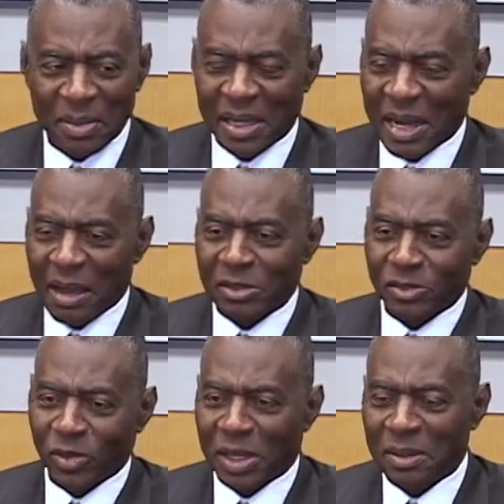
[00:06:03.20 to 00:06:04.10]
and I was
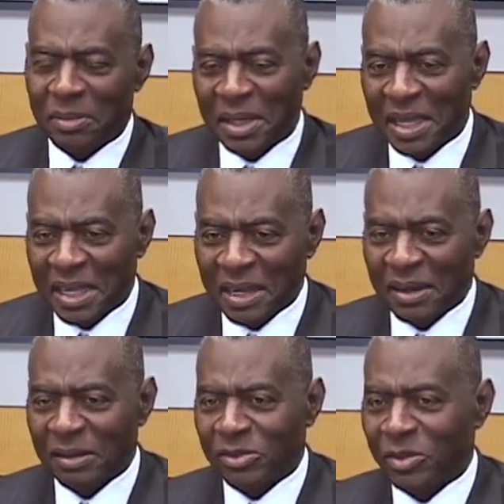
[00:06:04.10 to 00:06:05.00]
running, and
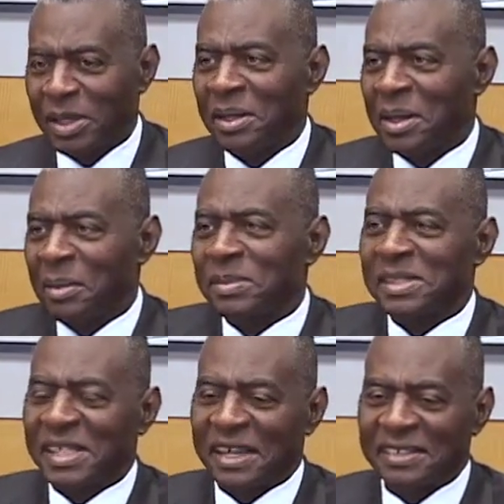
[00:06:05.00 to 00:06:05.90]
I was running up the
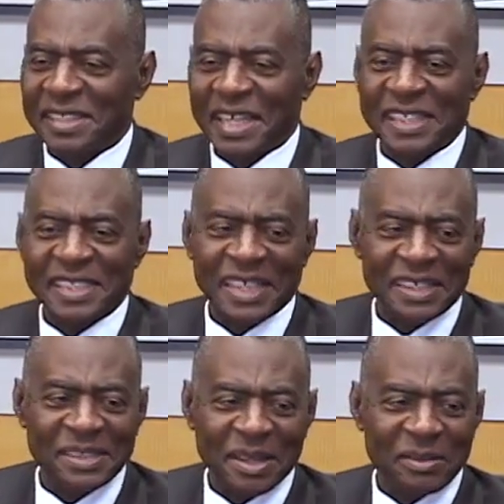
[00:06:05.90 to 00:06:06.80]
stairs, down the
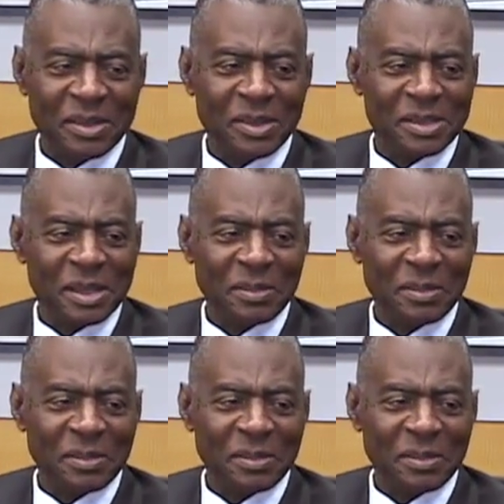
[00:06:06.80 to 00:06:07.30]
stairs, and I was doing